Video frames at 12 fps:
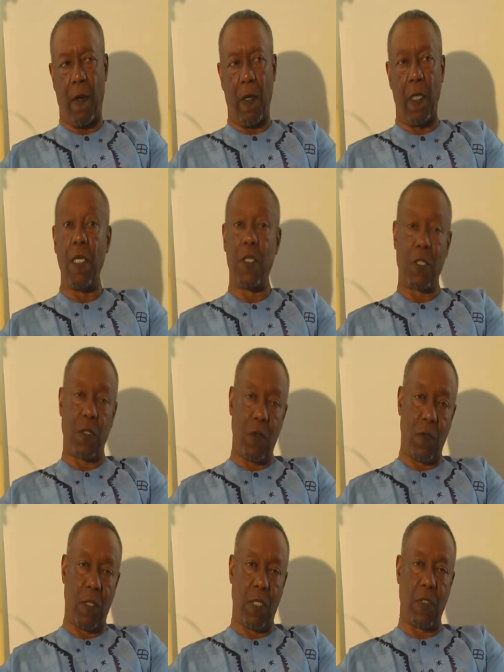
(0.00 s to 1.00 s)
on his
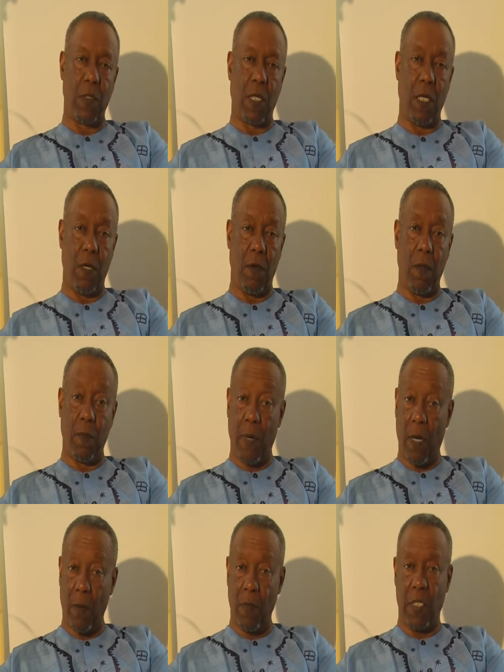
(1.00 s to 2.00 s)
school district here in
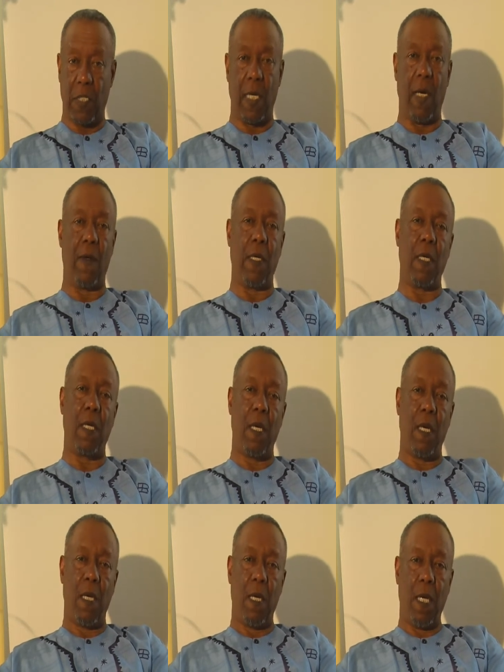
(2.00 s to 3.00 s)
Palm Beach County
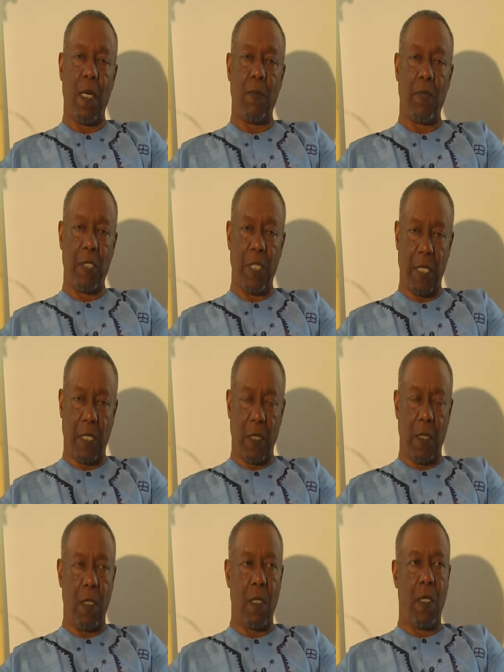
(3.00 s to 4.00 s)
in particular.